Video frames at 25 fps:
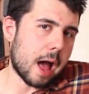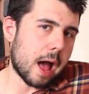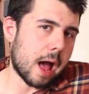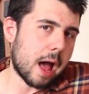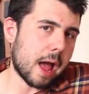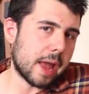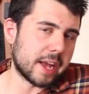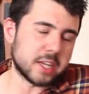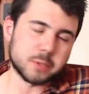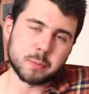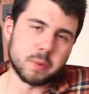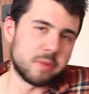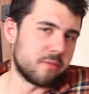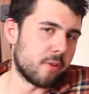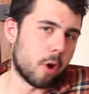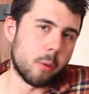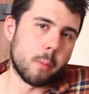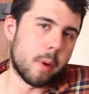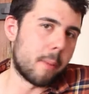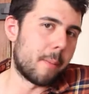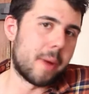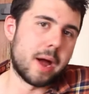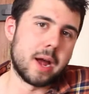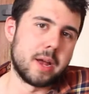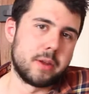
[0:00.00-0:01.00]
it's been on my
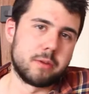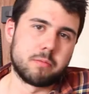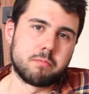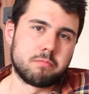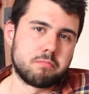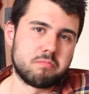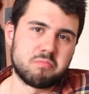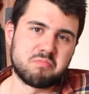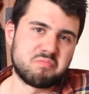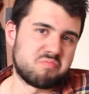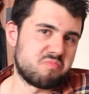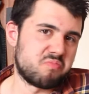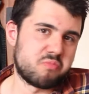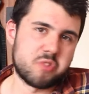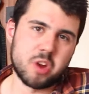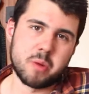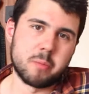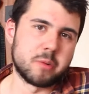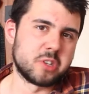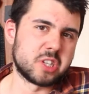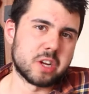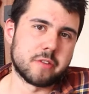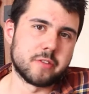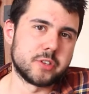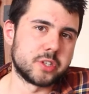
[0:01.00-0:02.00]
mind pretty
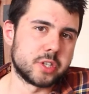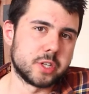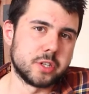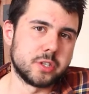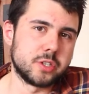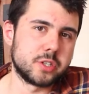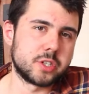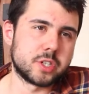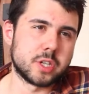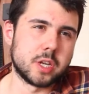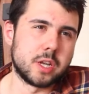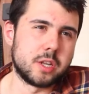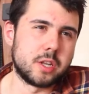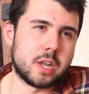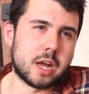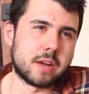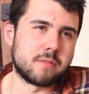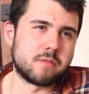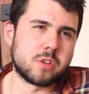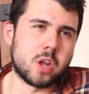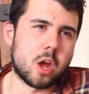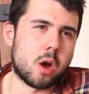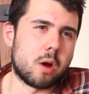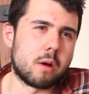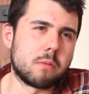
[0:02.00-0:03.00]
much ever since. And
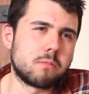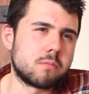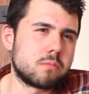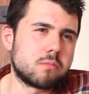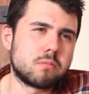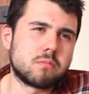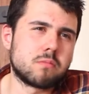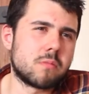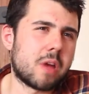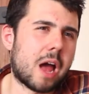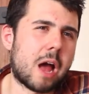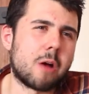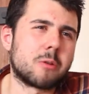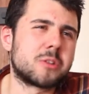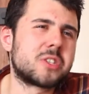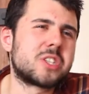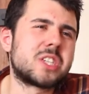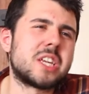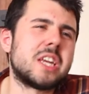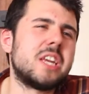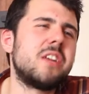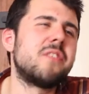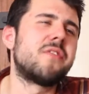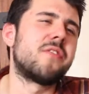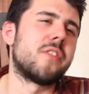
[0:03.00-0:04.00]
I'll
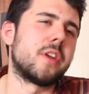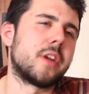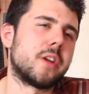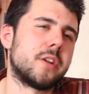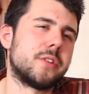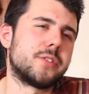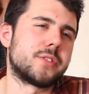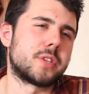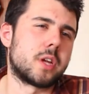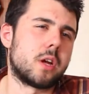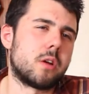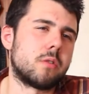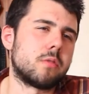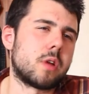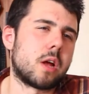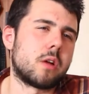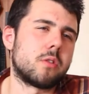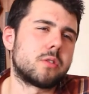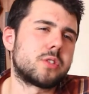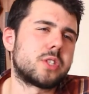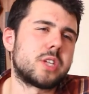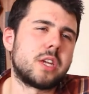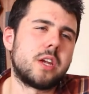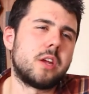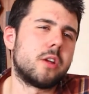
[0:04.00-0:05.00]
see things, I'll
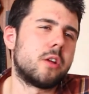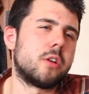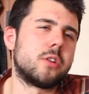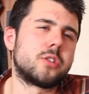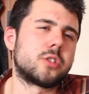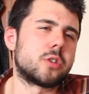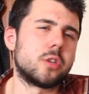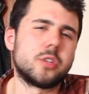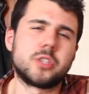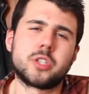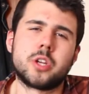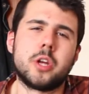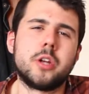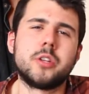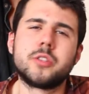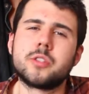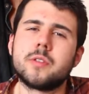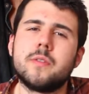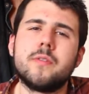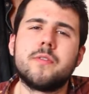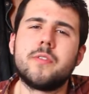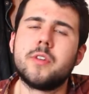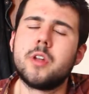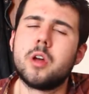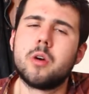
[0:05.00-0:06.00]
see a certain
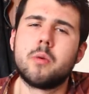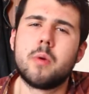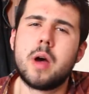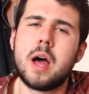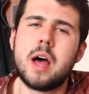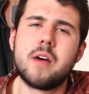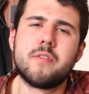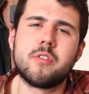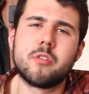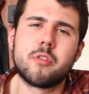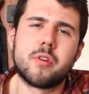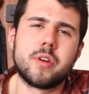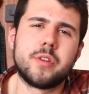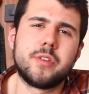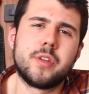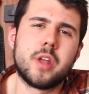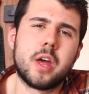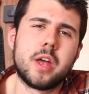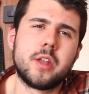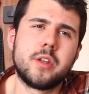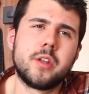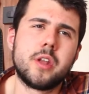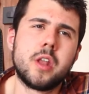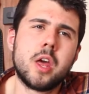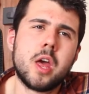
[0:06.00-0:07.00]
something or whatever,
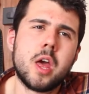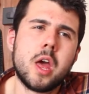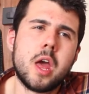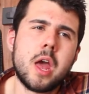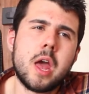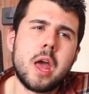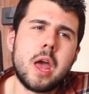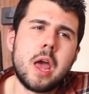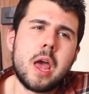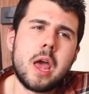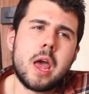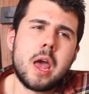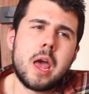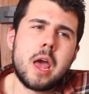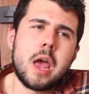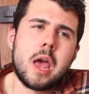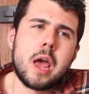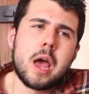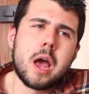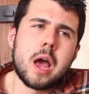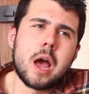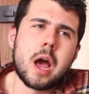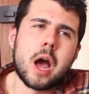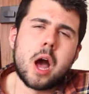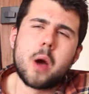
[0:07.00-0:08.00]
and
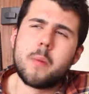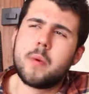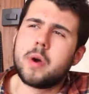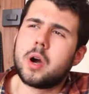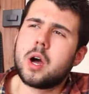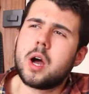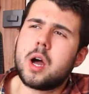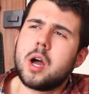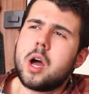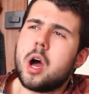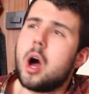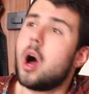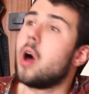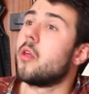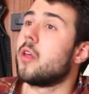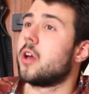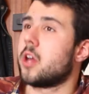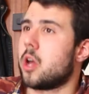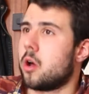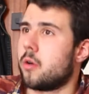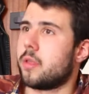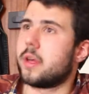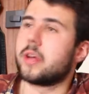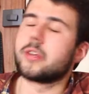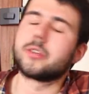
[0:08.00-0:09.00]
I'll be like, oh,
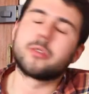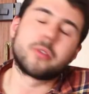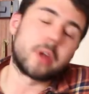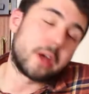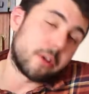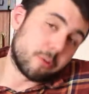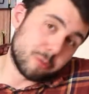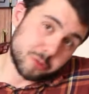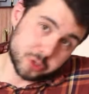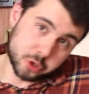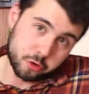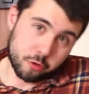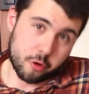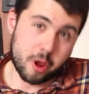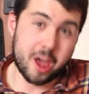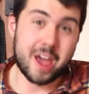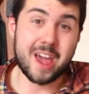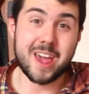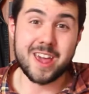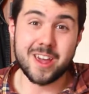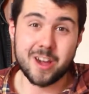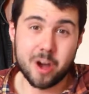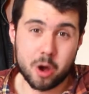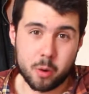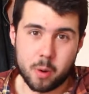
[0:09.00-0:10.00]
that looks
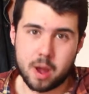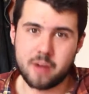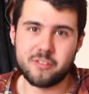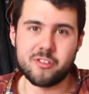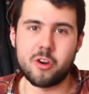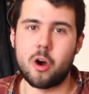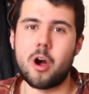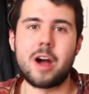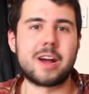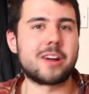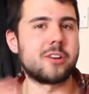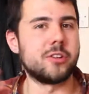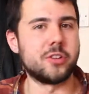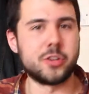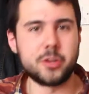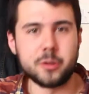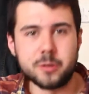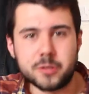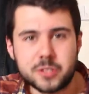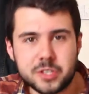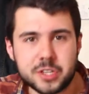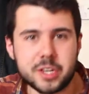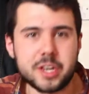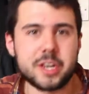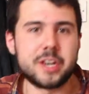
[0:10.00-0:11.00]
great, or whether I could use
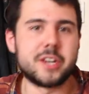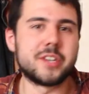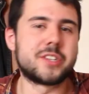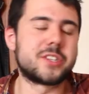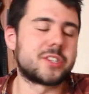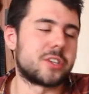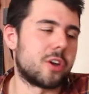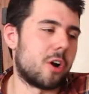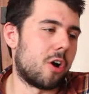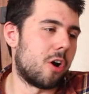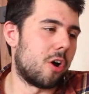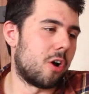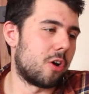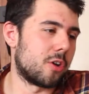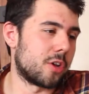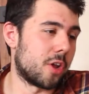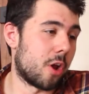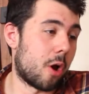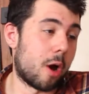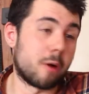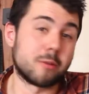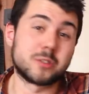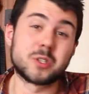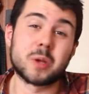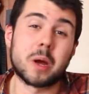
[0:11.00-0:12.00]
this, or
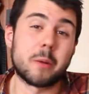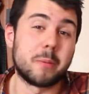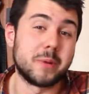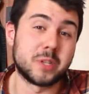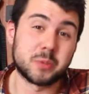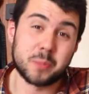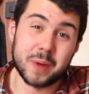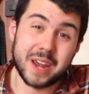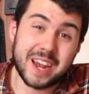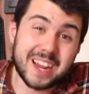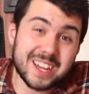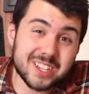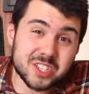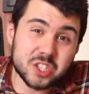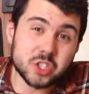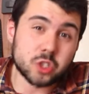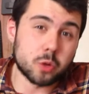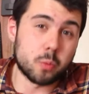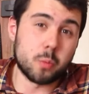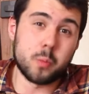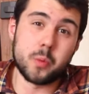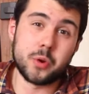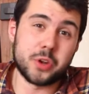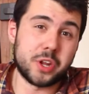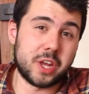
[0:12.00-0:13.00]
I'll be speaking to
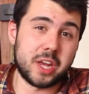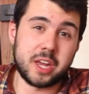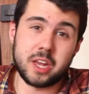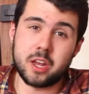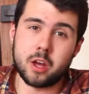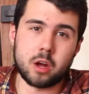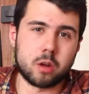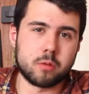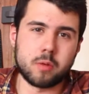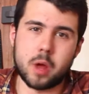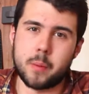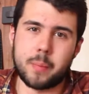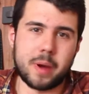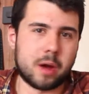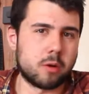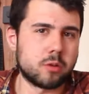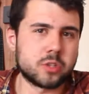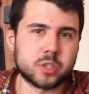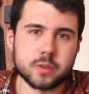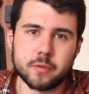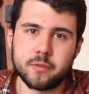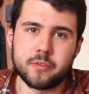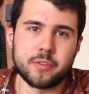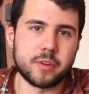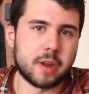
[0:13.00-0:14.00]
somebody about
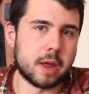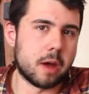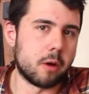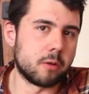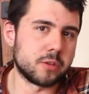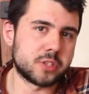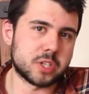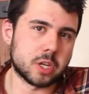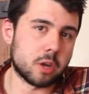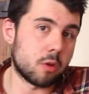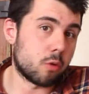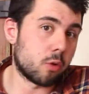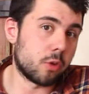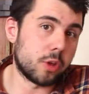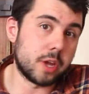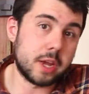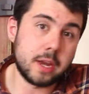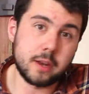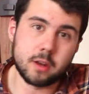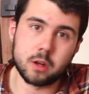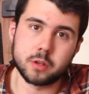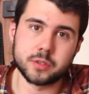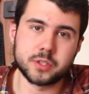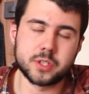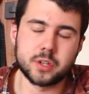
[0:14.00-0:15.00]
something else, and it'll lead
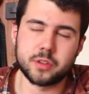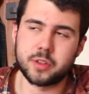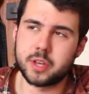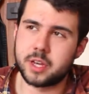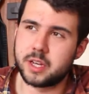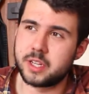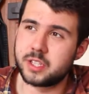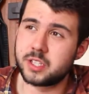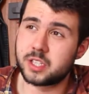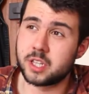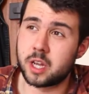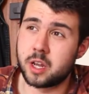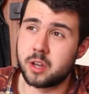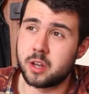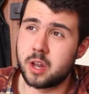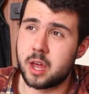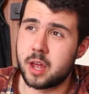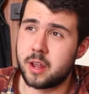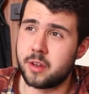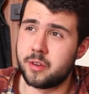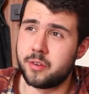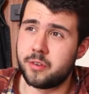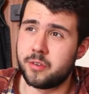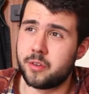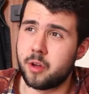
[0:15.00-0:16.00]
on to this,
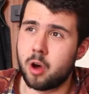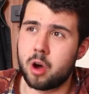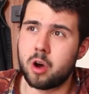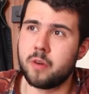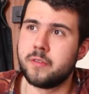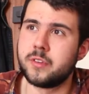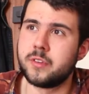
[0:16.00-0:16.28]
and all of a